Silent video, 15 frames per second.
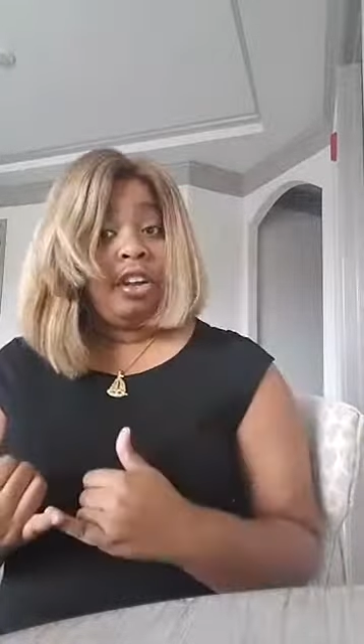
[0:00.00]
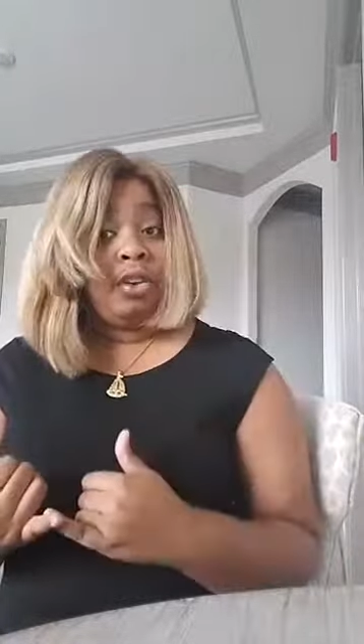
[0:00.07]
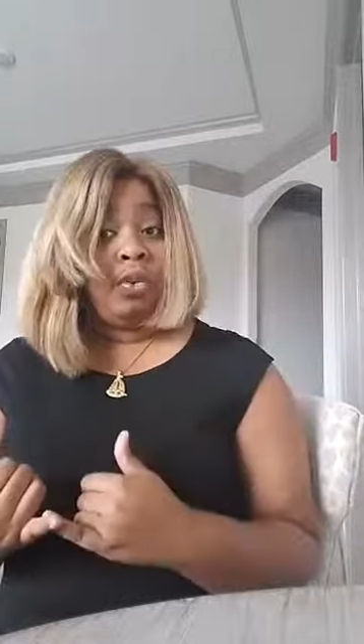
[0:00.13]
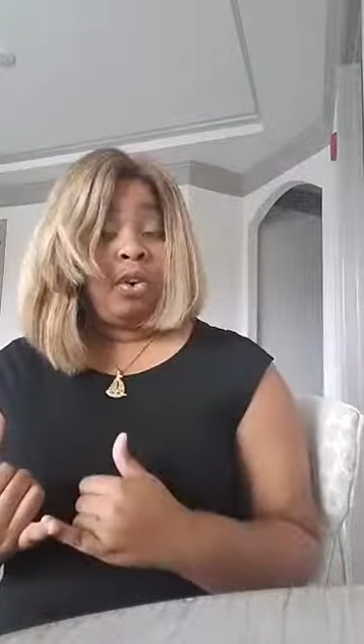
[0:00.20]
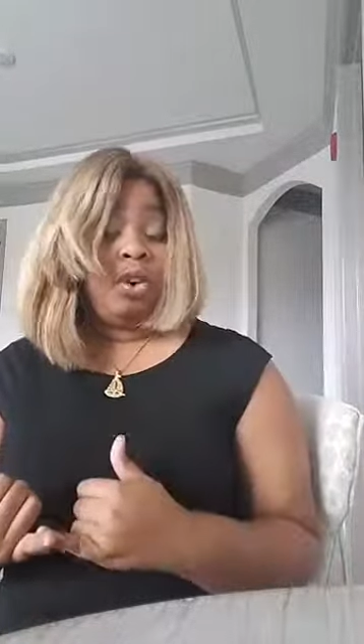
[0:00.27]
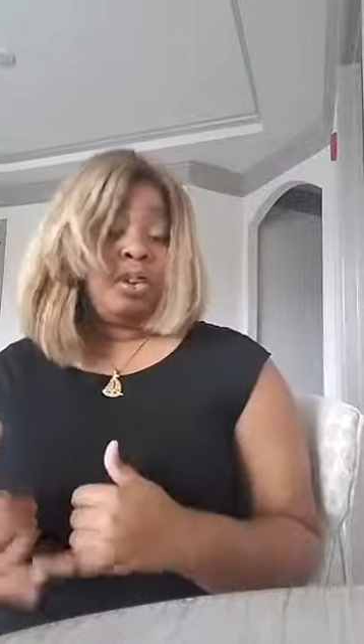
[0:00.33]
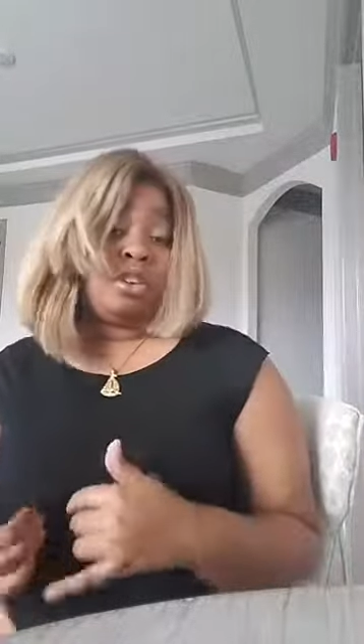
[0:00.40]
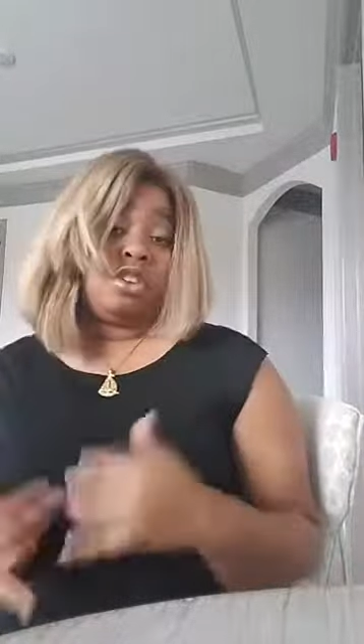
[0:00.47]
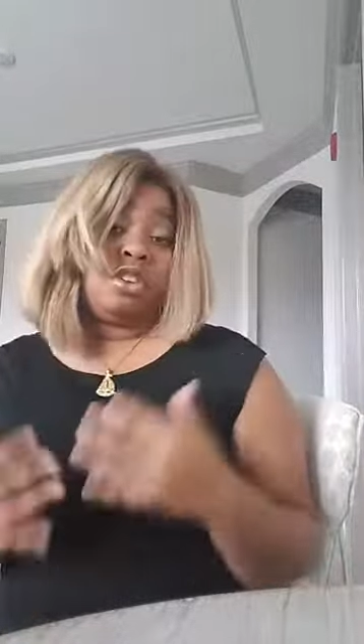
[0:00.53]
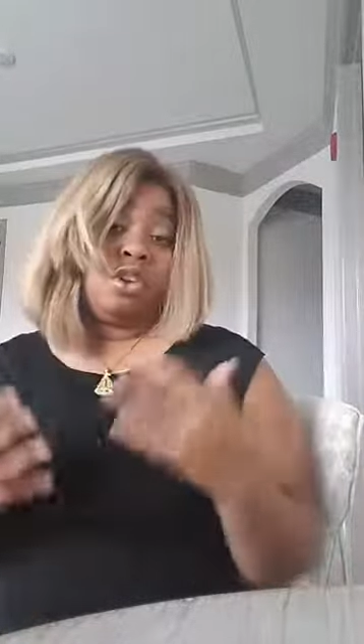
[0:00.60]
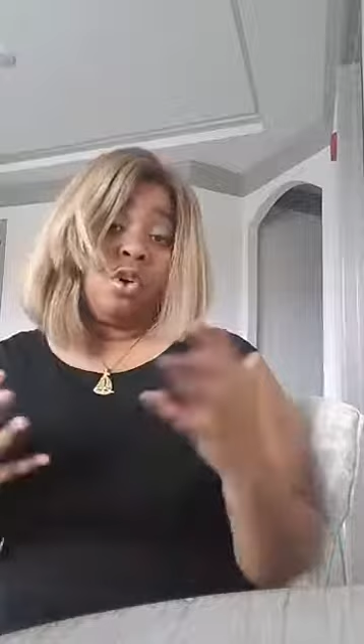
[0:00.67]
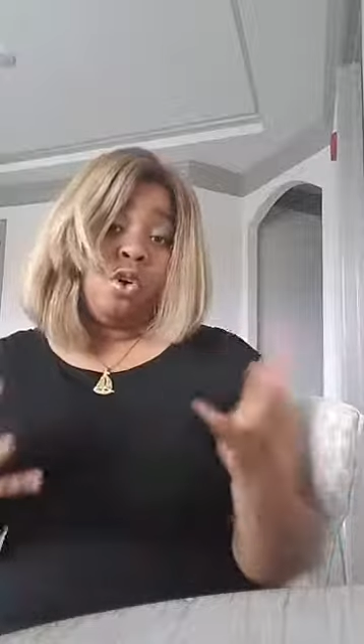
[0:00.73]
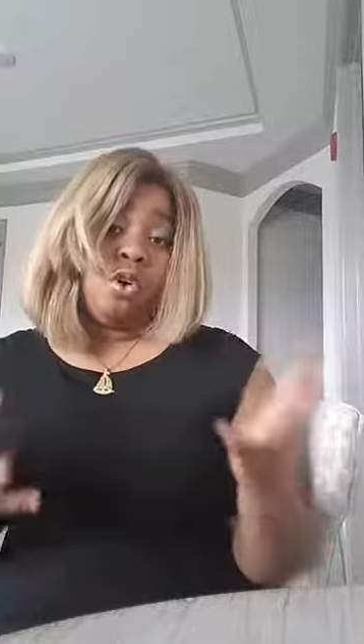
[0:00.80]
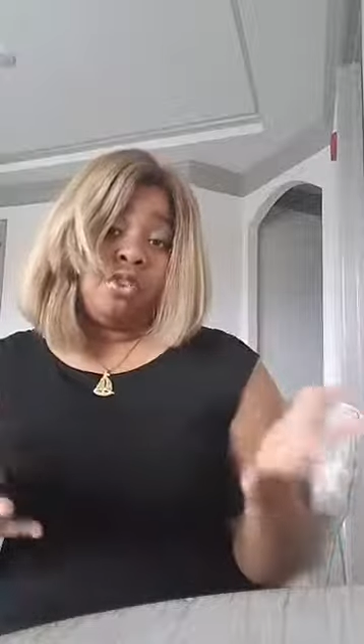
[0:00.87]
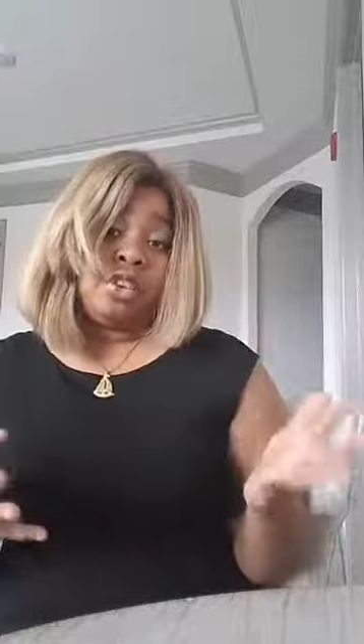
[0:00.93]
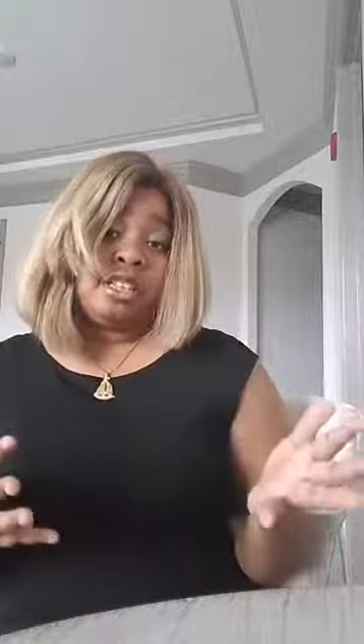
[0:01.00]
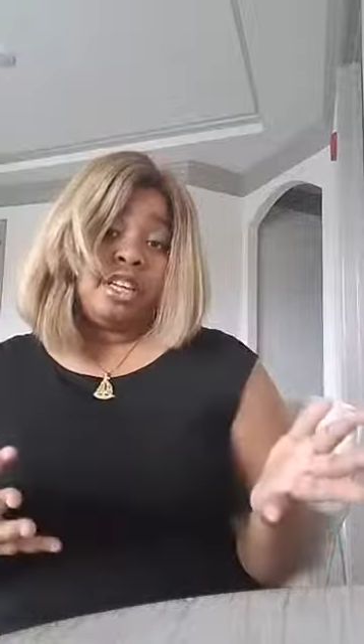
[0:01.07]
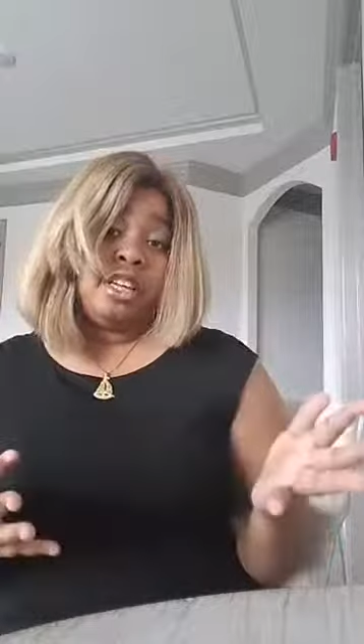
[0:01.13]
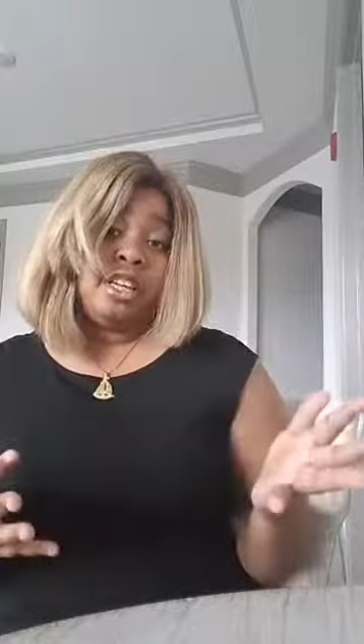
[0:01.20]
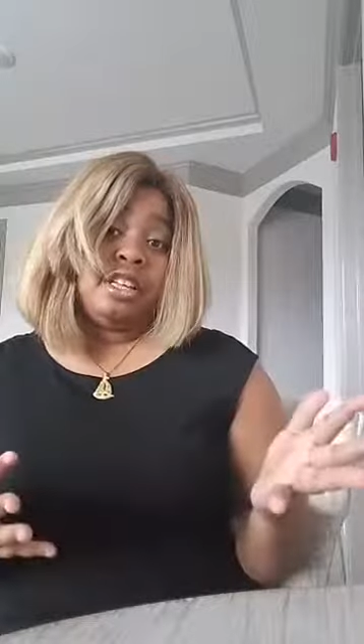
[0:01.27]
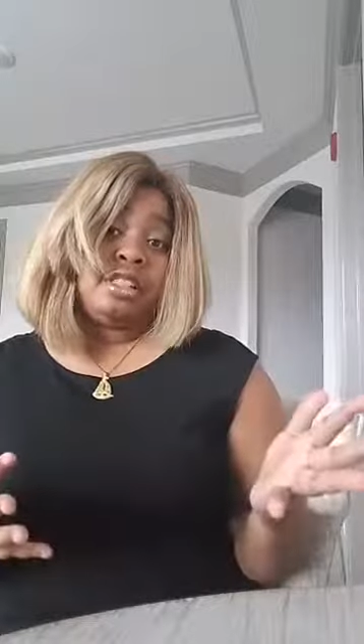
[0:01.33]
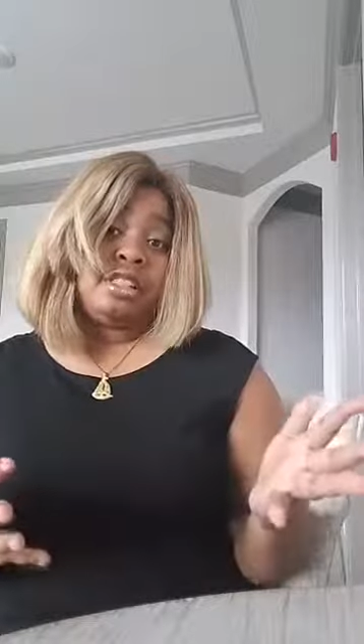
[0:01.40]
in order to go
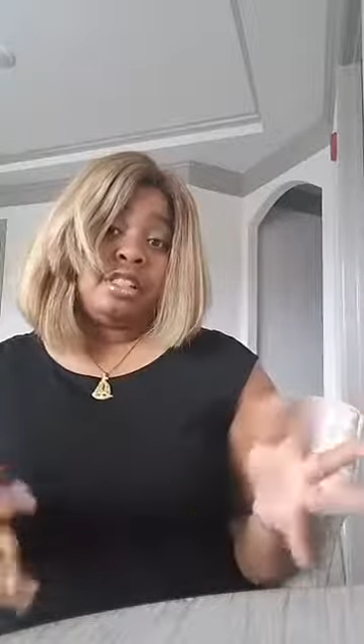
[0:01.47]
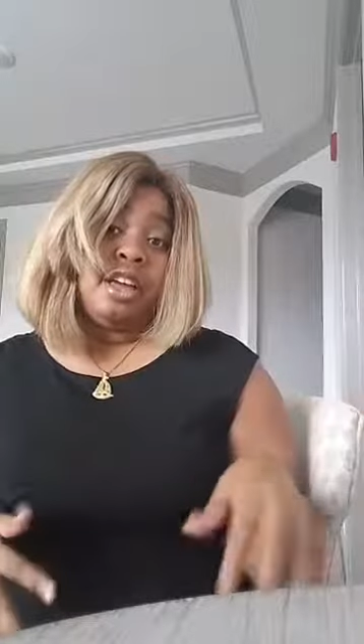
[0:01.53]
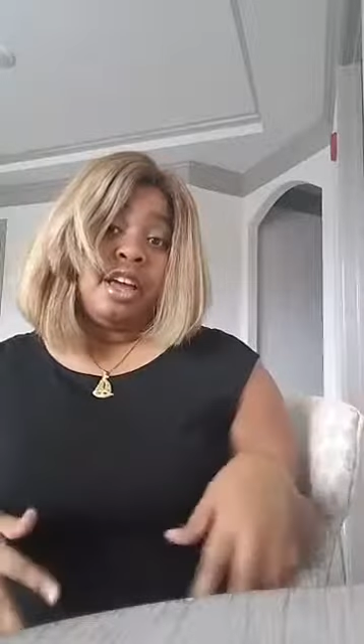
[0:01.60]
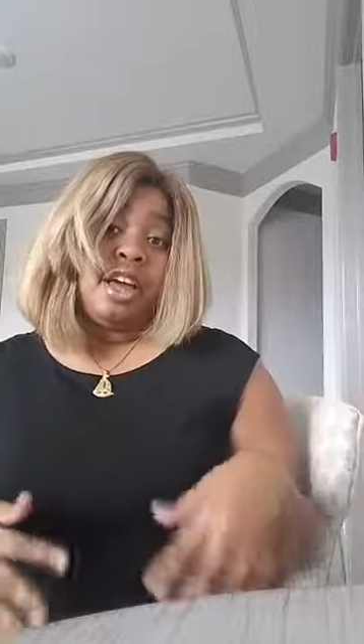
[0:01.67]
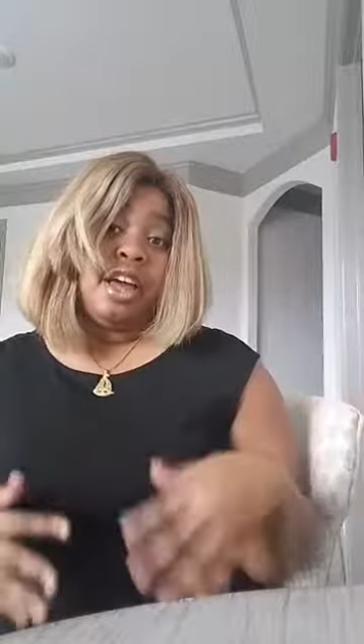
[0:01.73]
overseas,